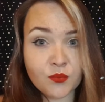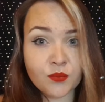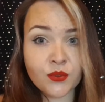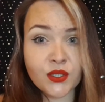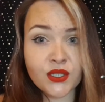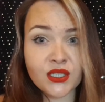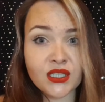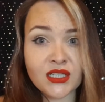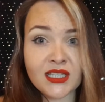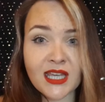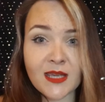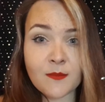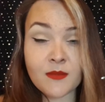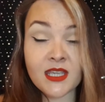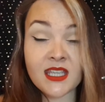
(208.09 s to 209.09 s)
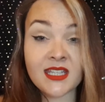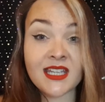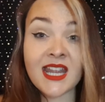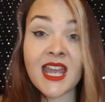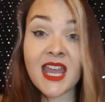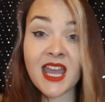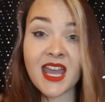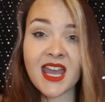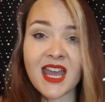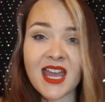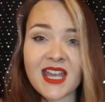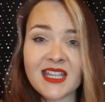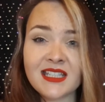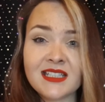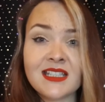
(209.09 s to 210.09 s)
brother came in
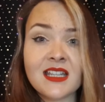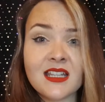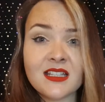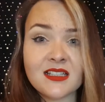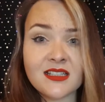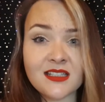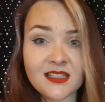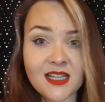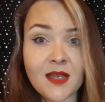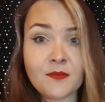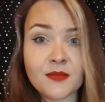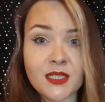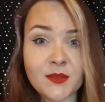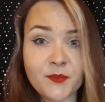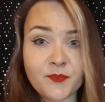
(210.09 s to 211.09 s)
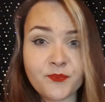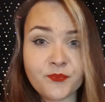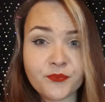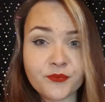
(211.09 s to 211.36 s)
and stabbed him,